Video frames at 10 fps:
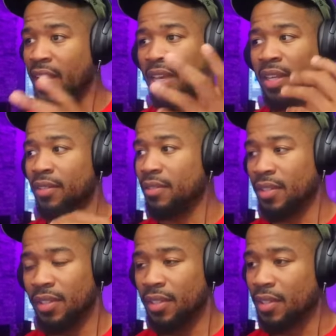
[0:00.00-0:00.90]
And
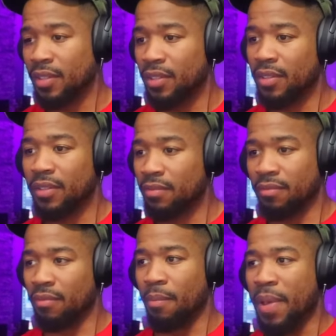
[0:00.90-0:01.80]

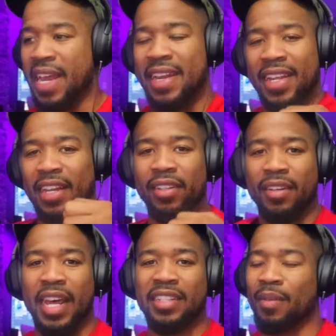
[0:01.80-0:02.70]
made Nick
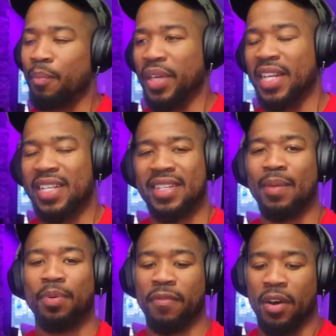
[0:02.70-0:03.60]
look like the biggest
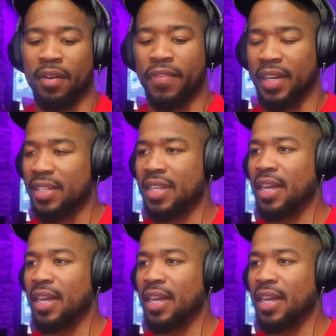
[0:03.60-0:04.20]
simp of all fucking